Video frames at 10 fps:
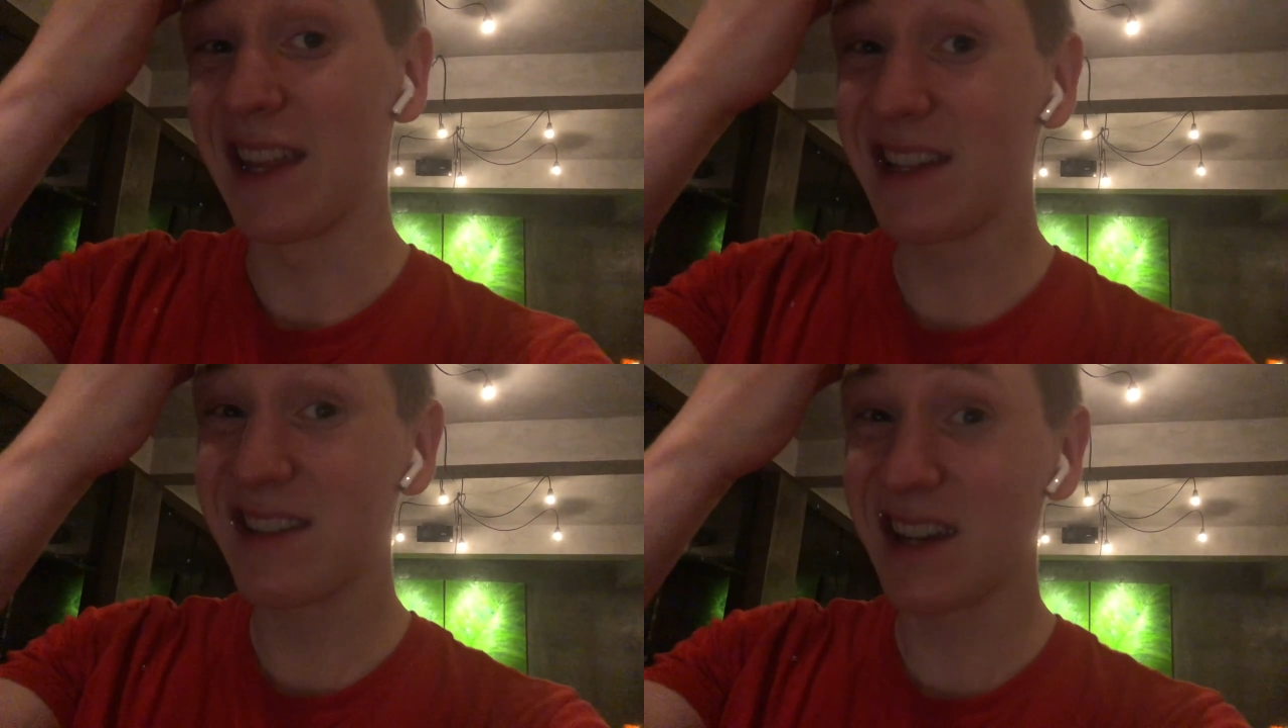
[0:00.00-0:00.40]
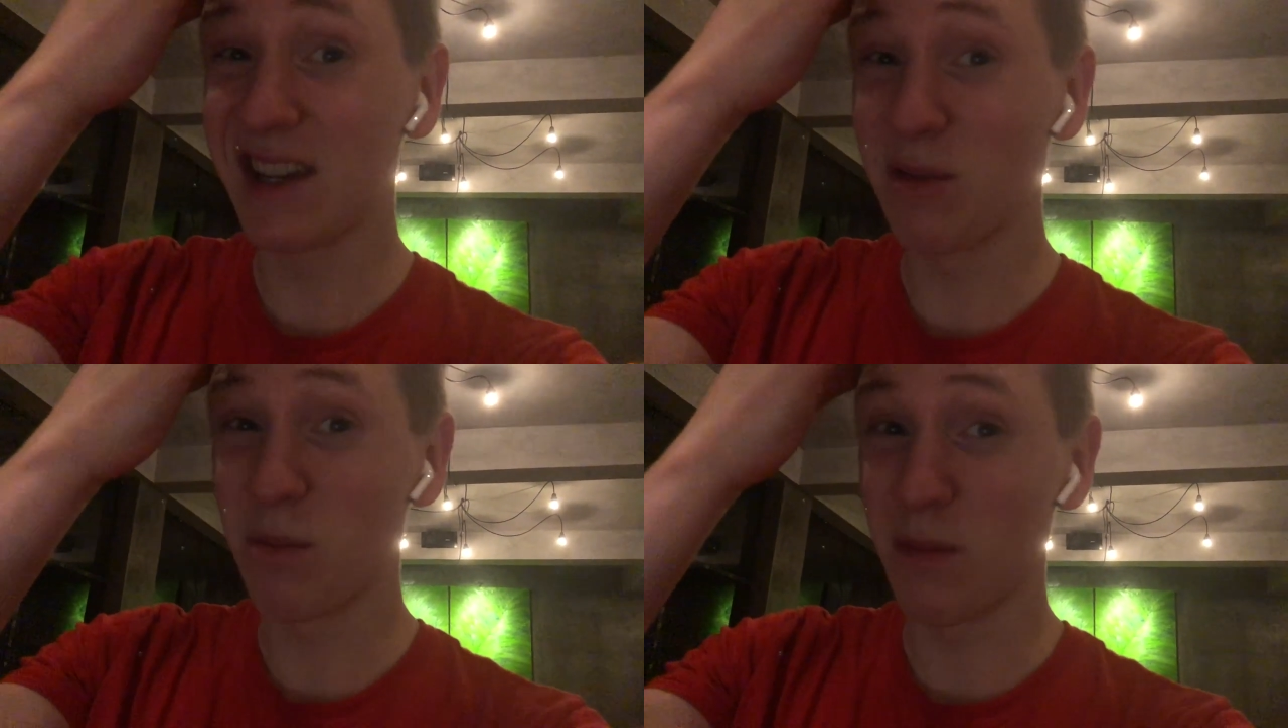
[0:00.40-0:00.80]
That's
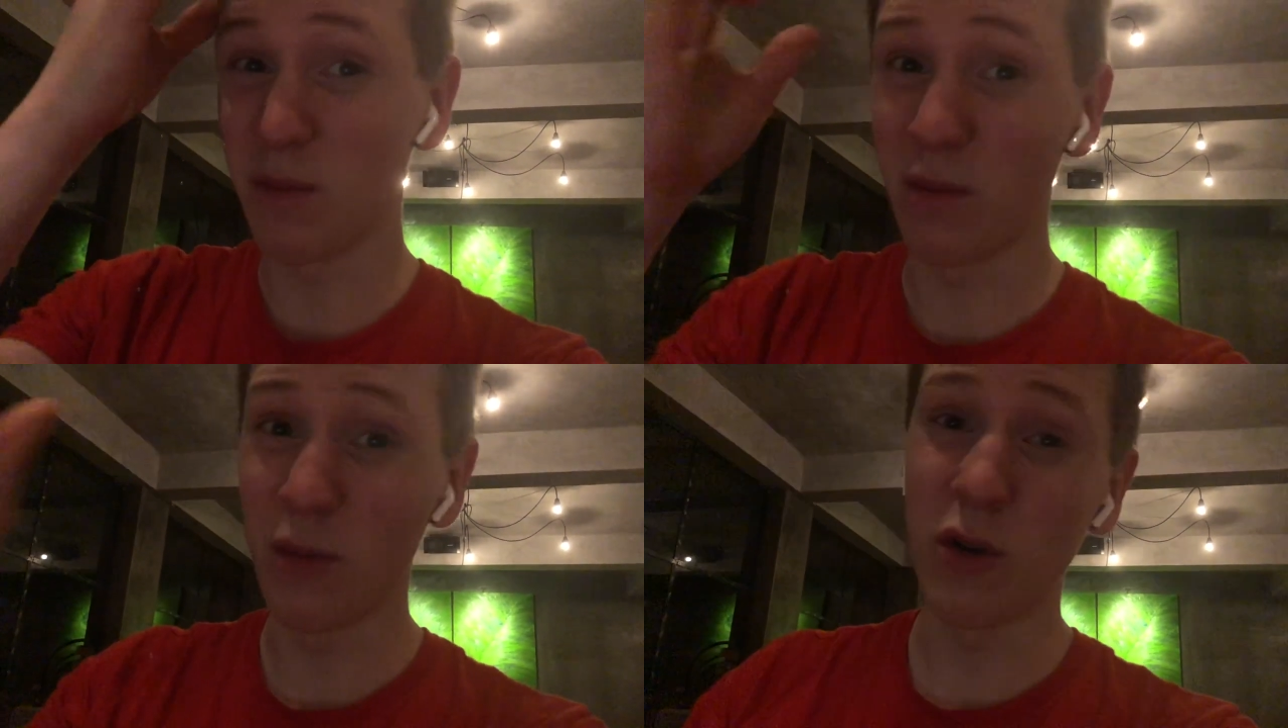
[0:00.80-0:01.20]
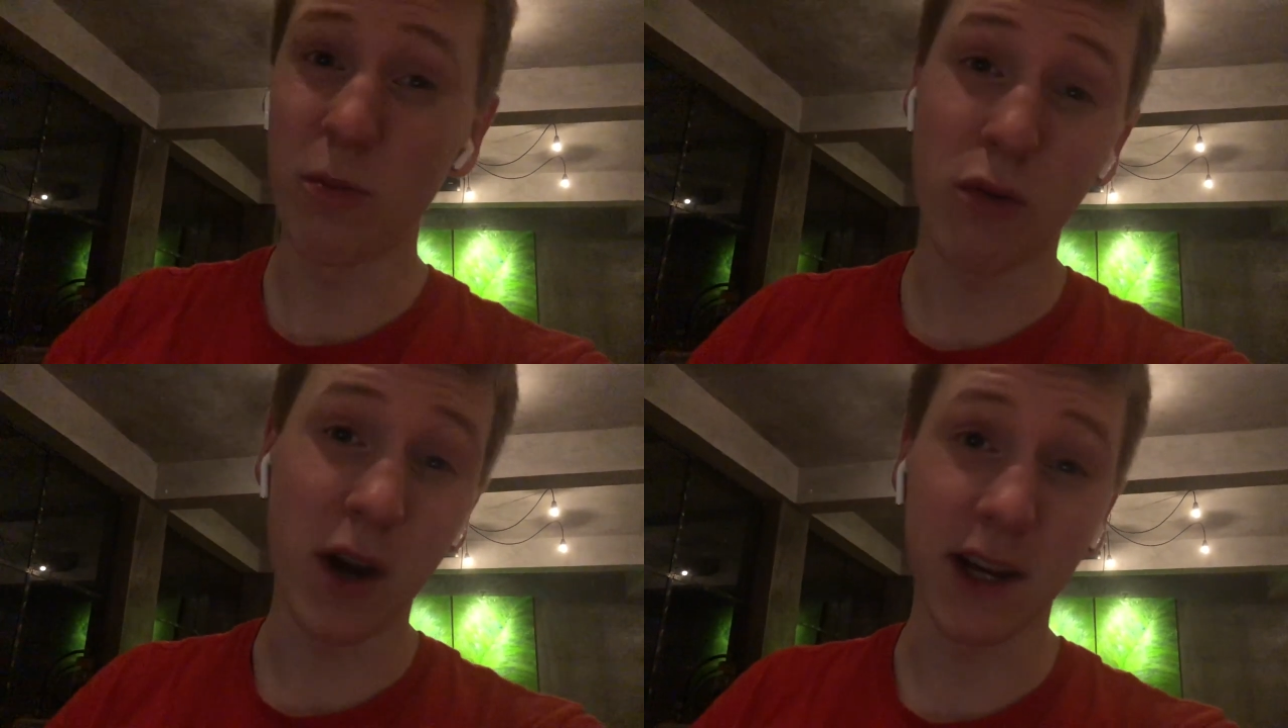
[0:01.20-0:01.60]
kind of more
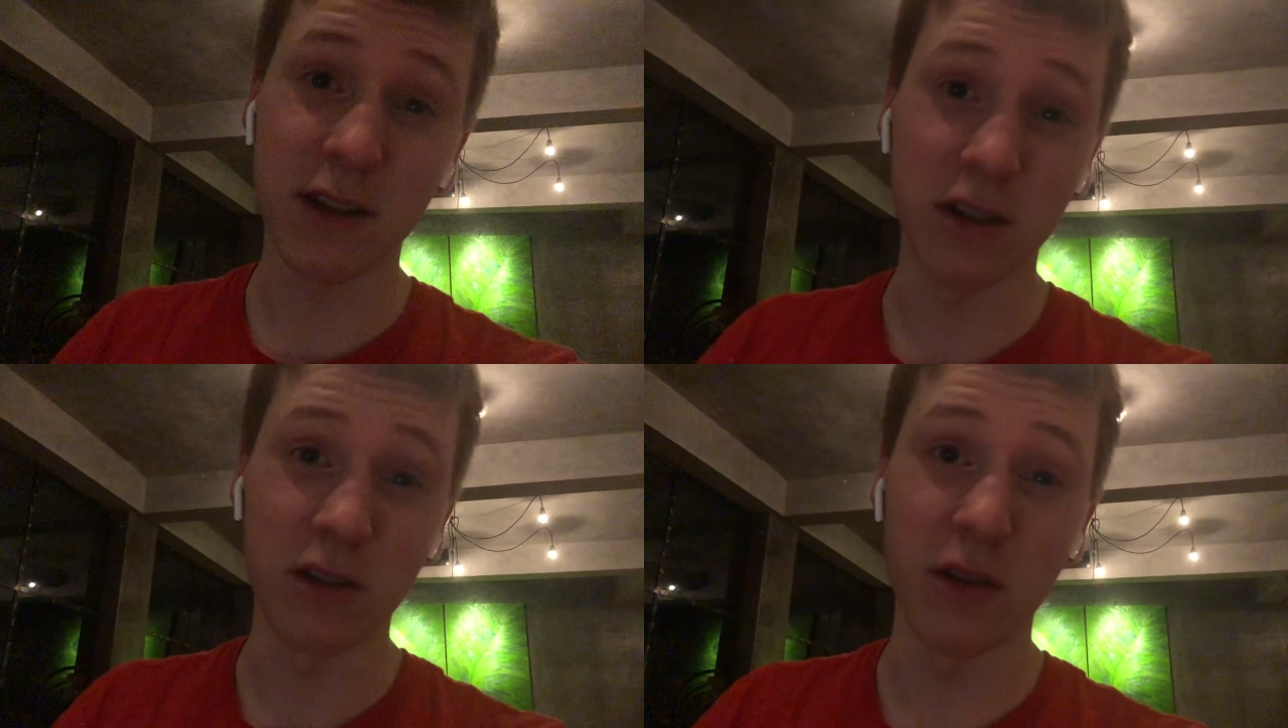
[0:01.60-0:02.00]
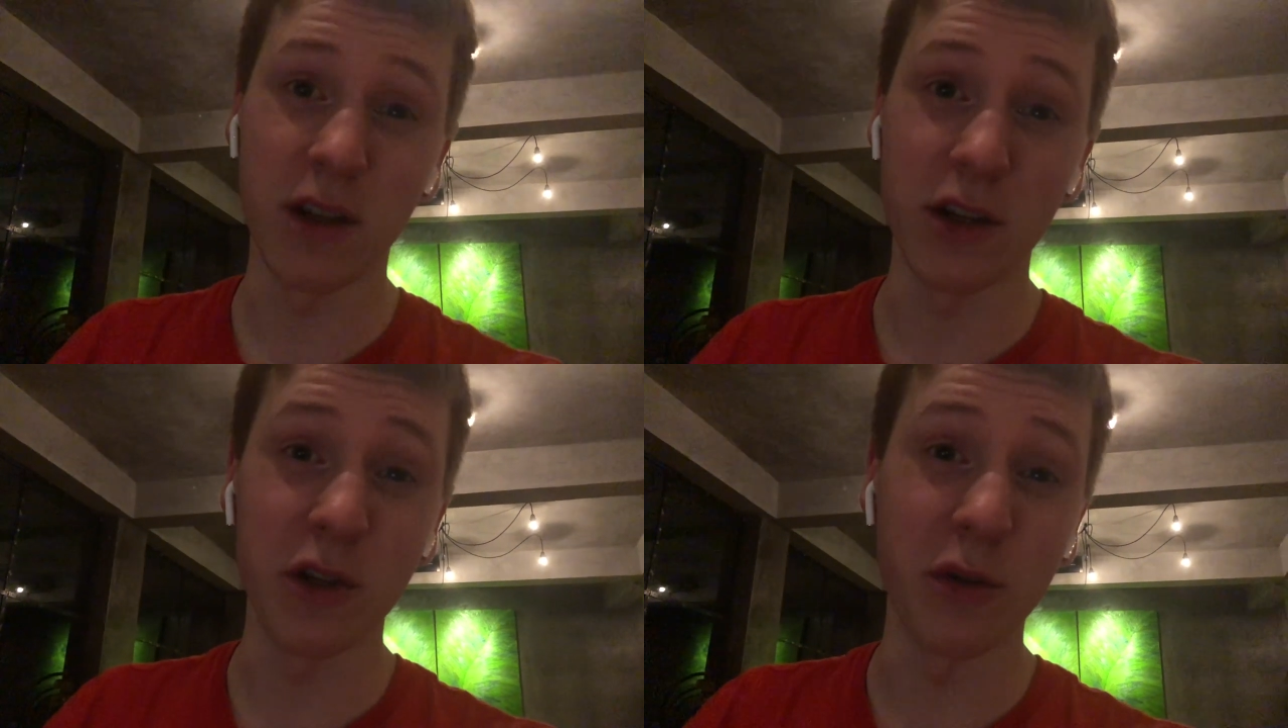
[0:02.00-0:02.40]
practical
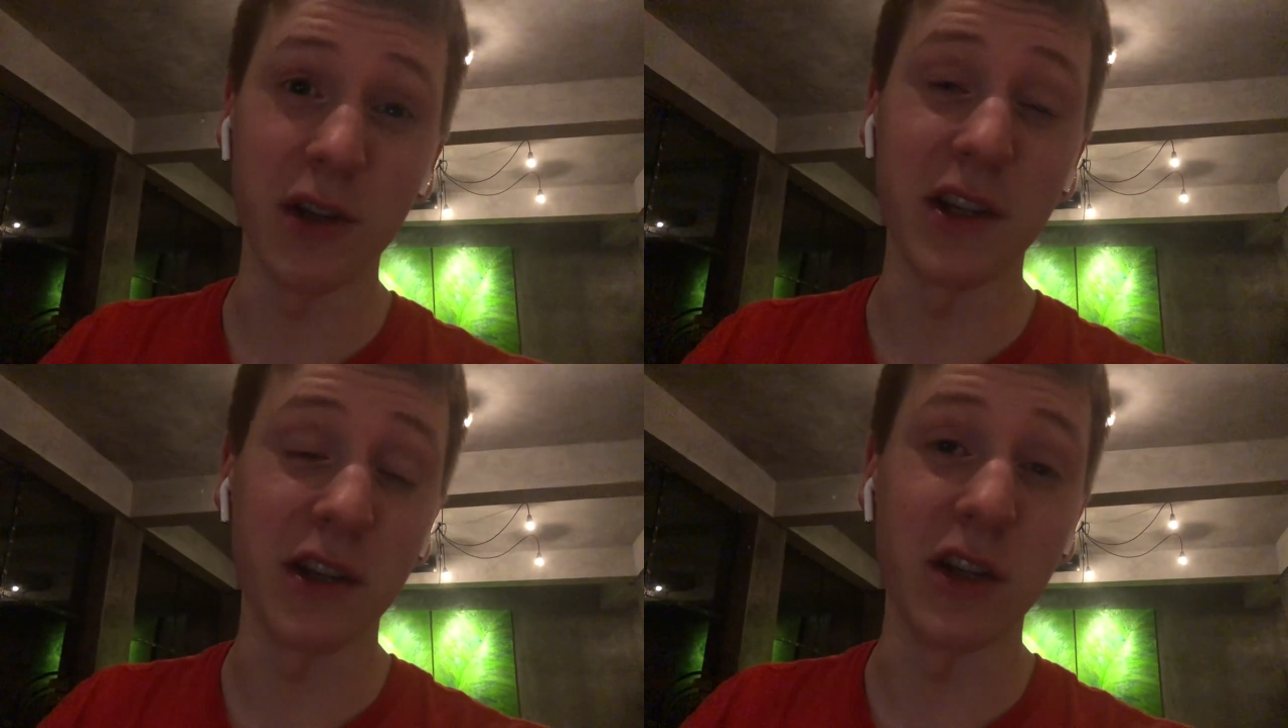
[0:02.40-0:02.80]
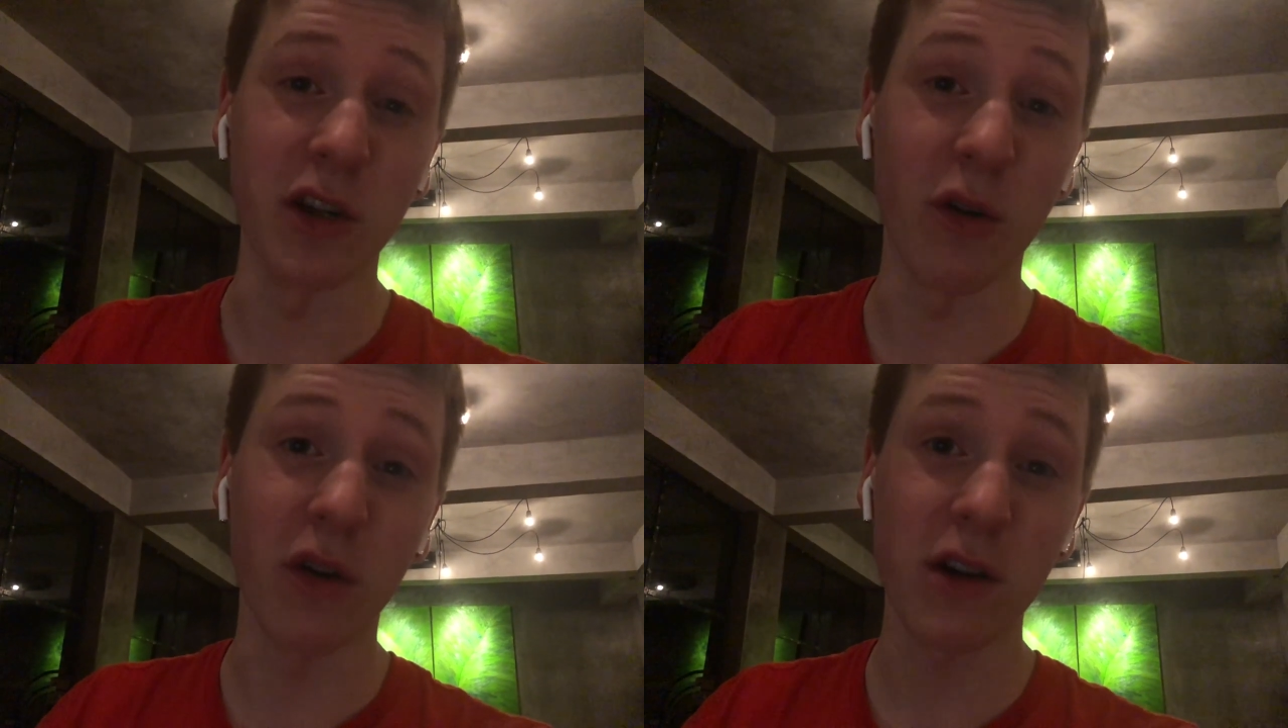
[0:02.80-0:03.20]
than doing it in New
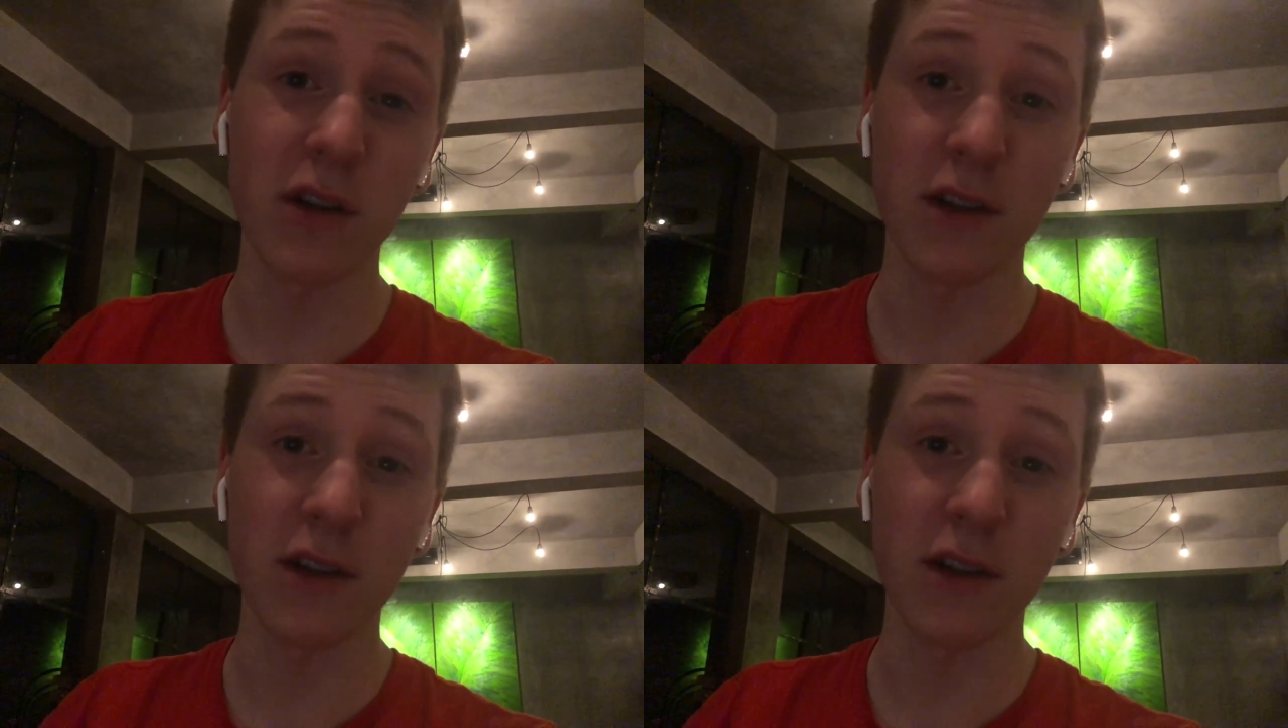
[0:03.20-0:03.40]
York.